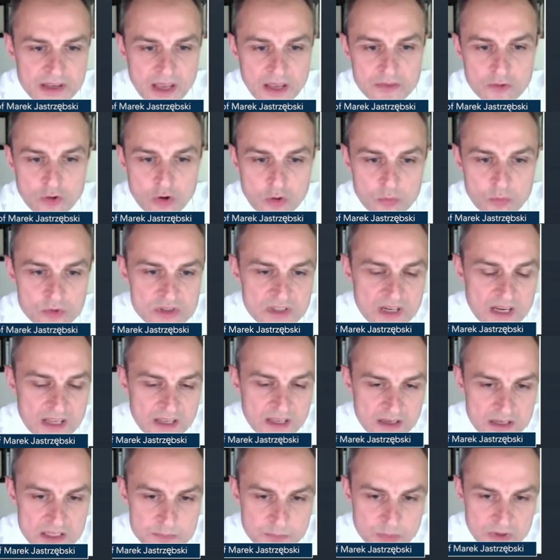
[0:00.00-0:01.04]
and almost like
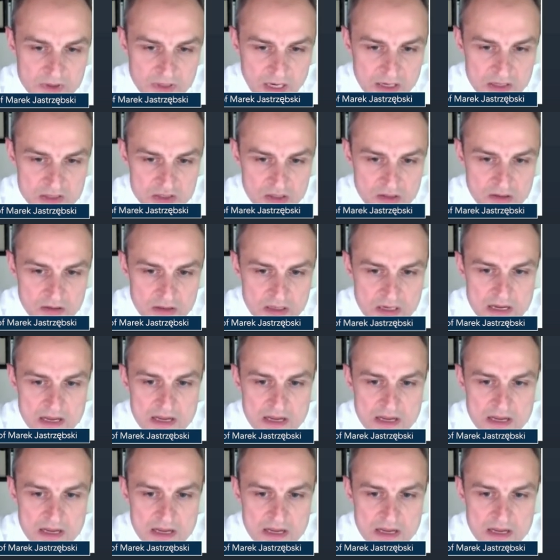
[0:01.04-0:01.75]
his potential,